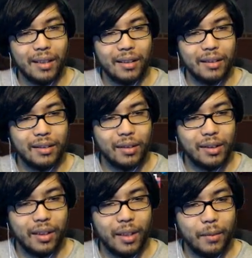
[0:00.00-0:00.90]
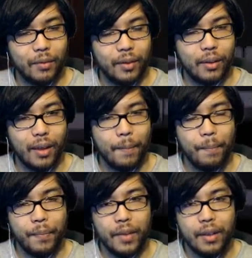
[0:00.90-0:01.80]
starts the game over. Okay.
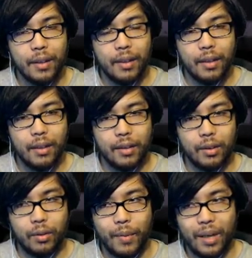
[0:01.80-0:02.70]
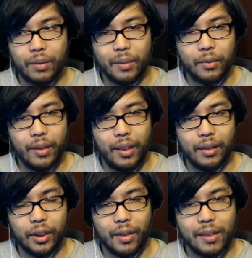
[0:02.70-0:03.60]
So back with the Marine.
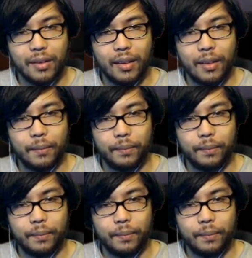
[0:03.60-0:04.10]
Let's try this again.